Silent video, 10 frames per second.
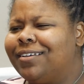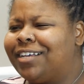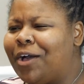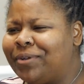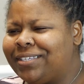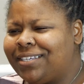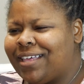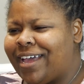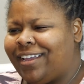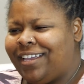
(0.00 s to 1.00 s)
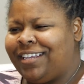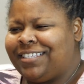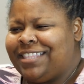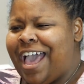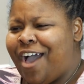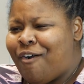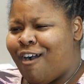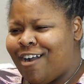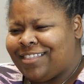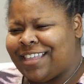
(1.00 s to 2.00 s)
Go into that is thou,
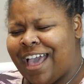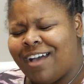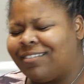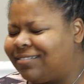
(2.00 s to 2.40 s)
art thou.